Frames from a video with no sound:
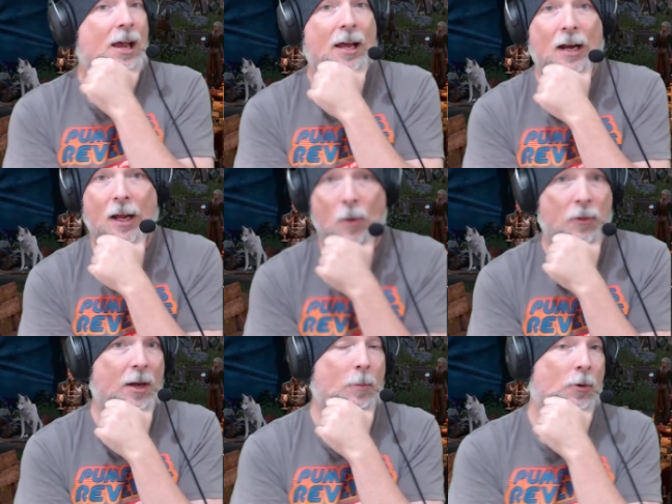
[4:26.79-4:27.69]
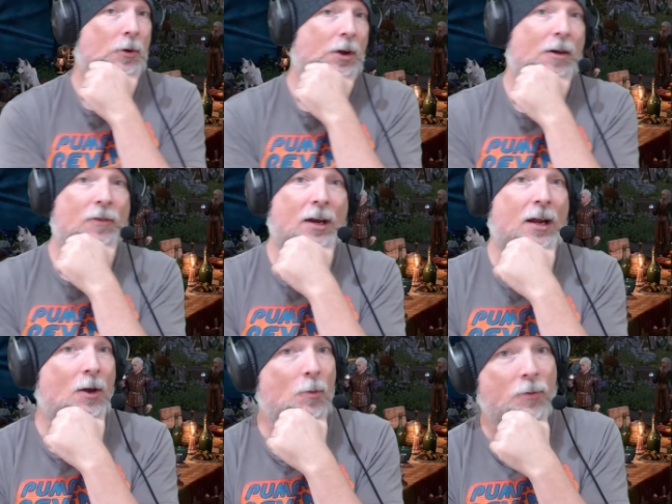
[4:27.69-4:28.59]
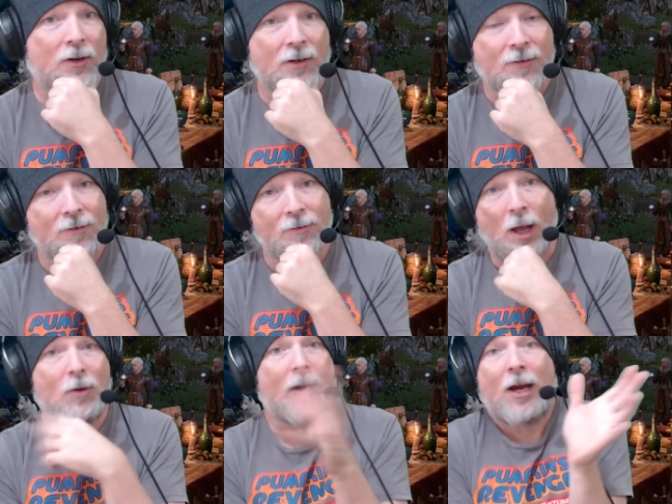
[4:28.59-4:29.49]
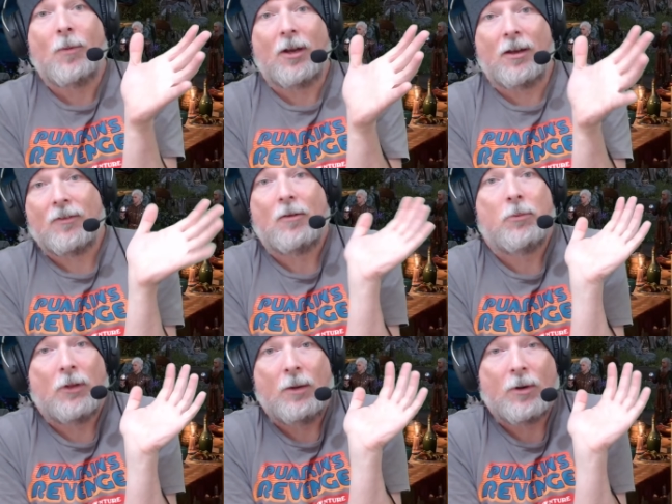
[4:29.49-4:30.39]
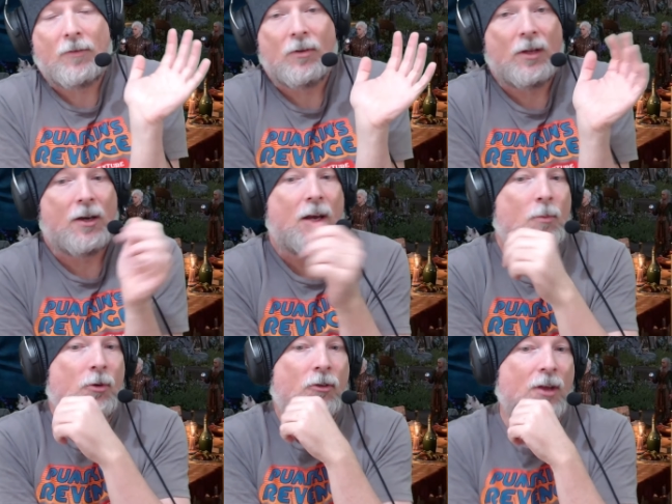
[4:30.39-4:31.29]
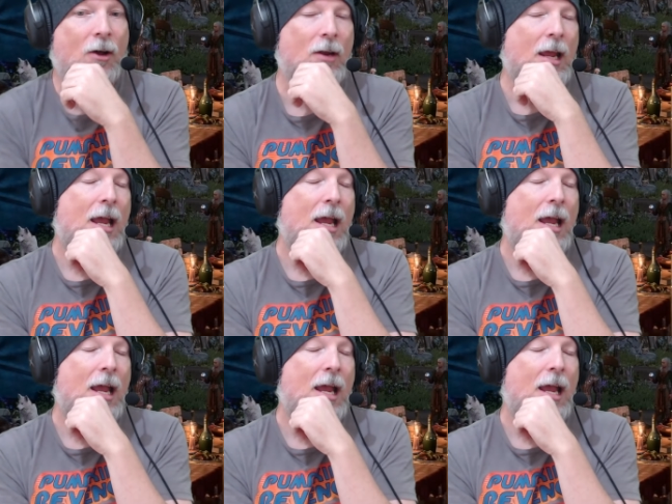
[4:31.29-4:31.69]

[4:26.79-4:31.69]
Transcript: And I hope they can pull it off, and I hope that it's, I don't care what it is, I'll play whatever Larian puts out.